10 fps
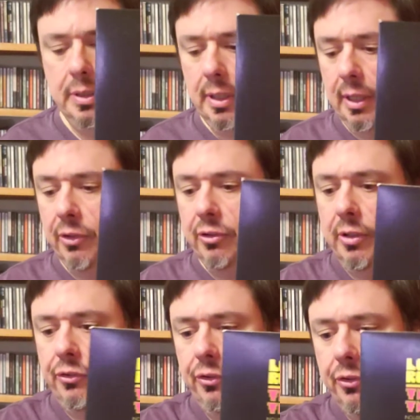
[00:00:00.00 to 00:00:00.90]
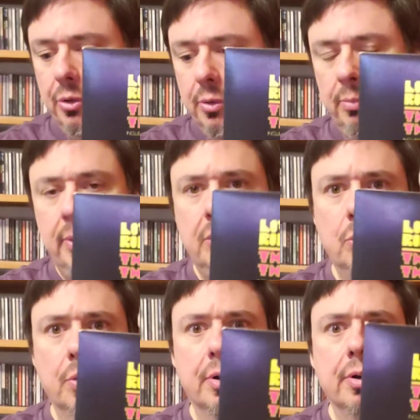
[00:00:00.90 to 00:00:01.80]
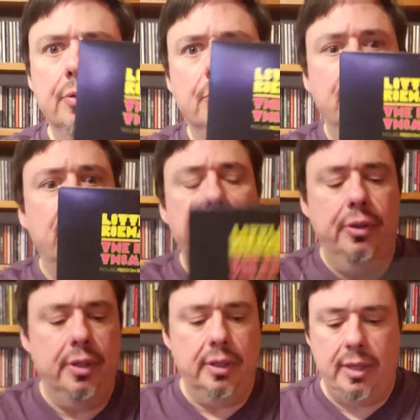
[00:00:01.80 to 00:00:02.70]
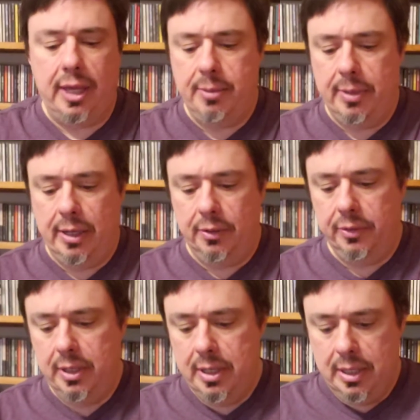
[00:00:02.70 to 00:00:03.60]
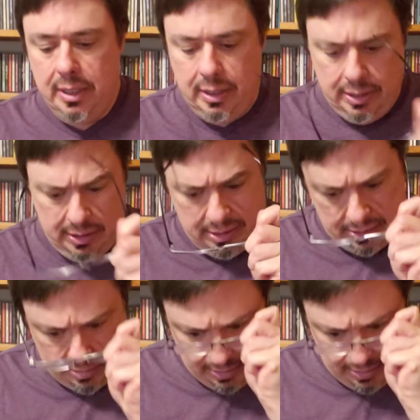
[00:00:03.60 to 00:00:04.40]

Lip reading: Actually, let's just go in order. The Real Thing came out in